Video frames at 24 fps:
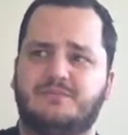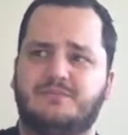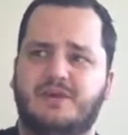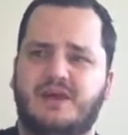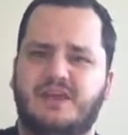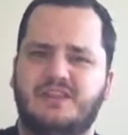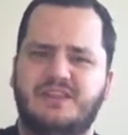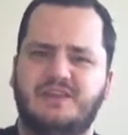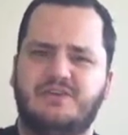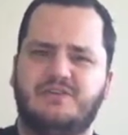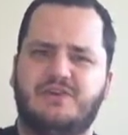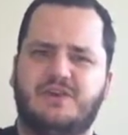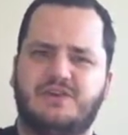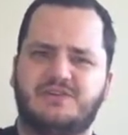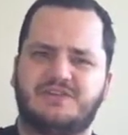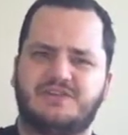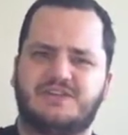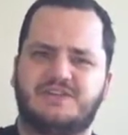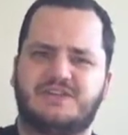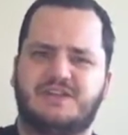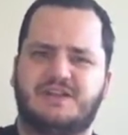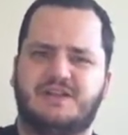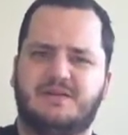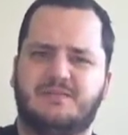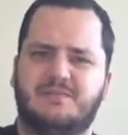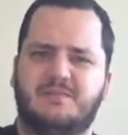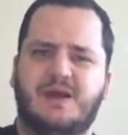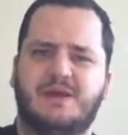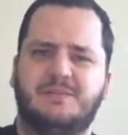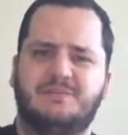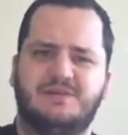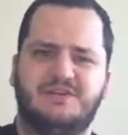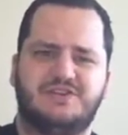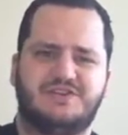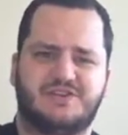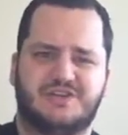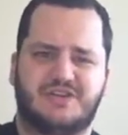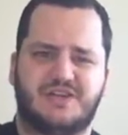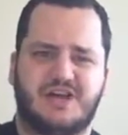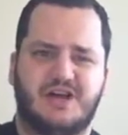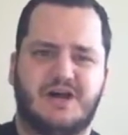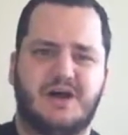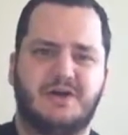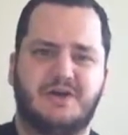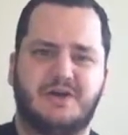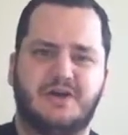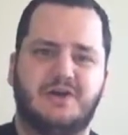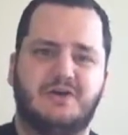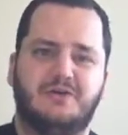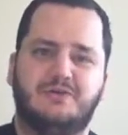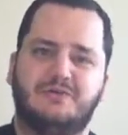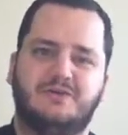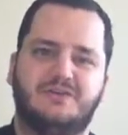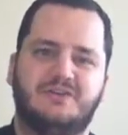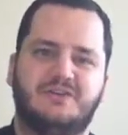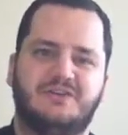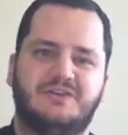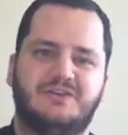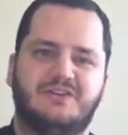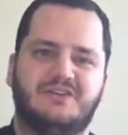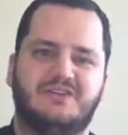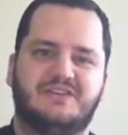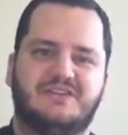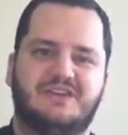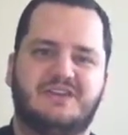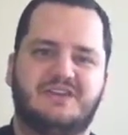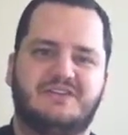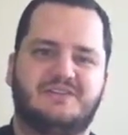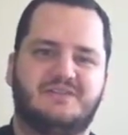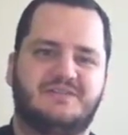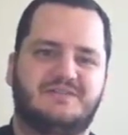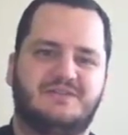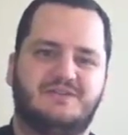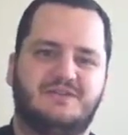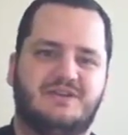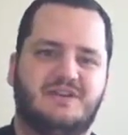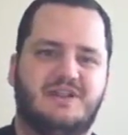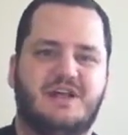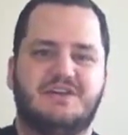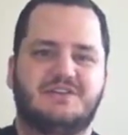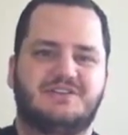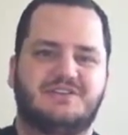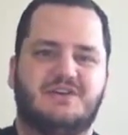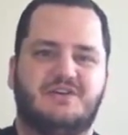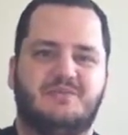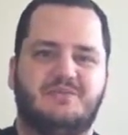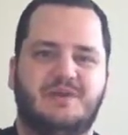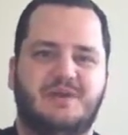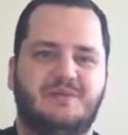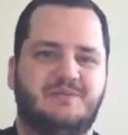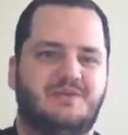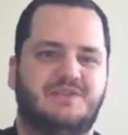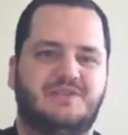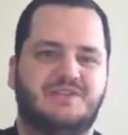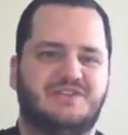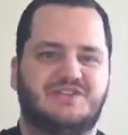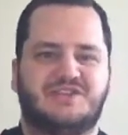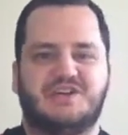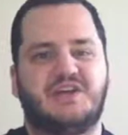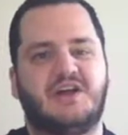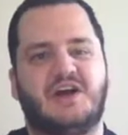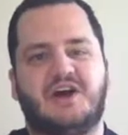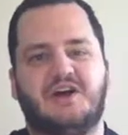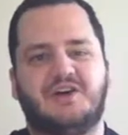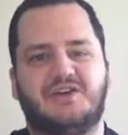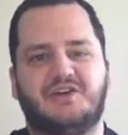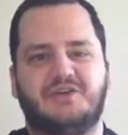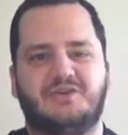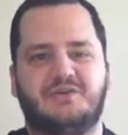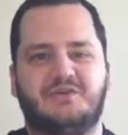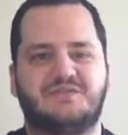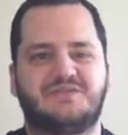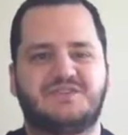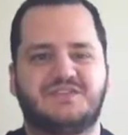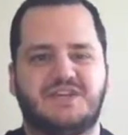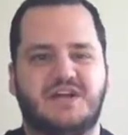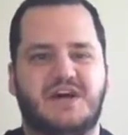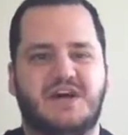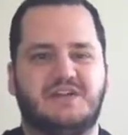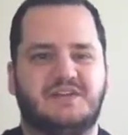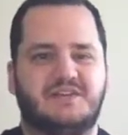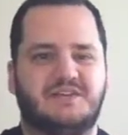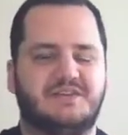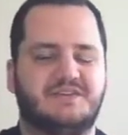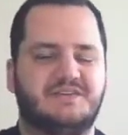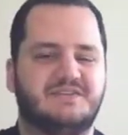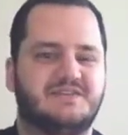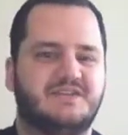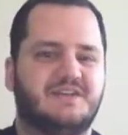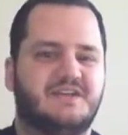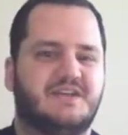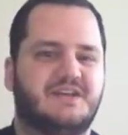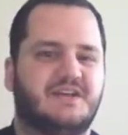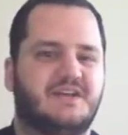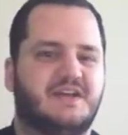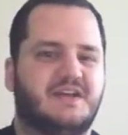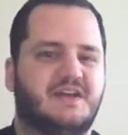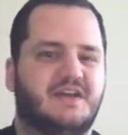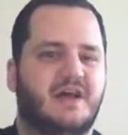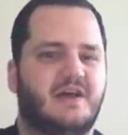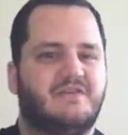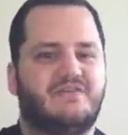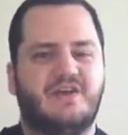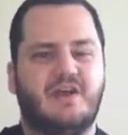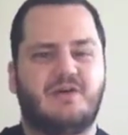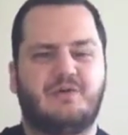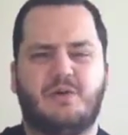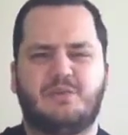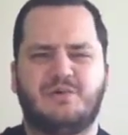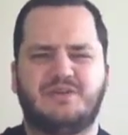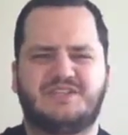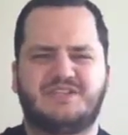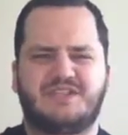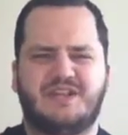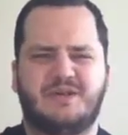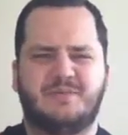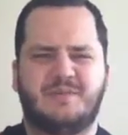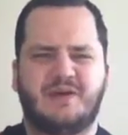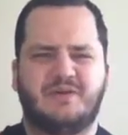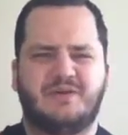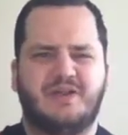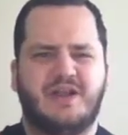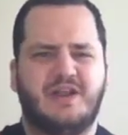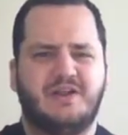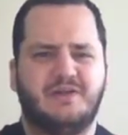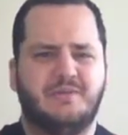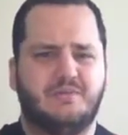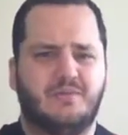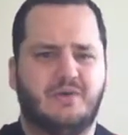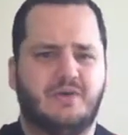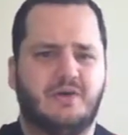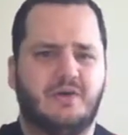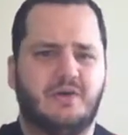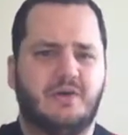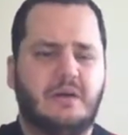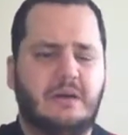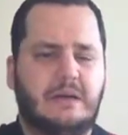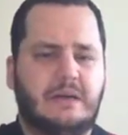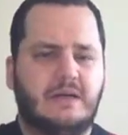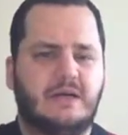said it might be Chicago, like Glasgow may be the Chicago of Scotland. I forget what we said about Edinburgh.